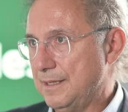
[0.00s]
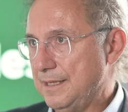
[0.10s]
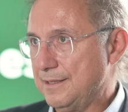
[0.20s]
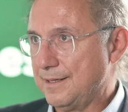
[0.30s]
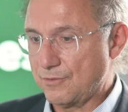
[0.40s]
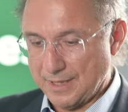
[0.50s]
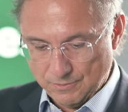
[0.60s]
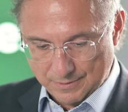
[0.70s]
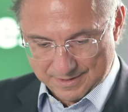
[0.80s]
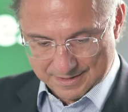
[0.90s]

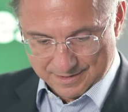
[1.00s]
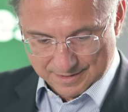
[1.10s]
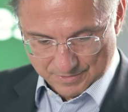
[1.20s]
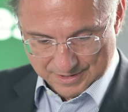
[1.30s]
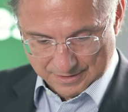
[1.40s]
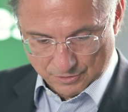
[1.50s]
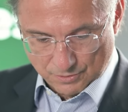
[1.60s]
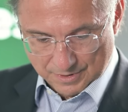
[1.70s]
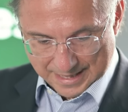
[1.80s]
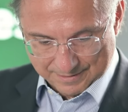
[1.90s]
integrate with systems that
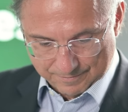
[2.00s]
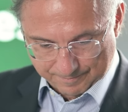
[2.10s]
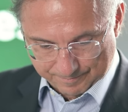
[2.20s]
do that.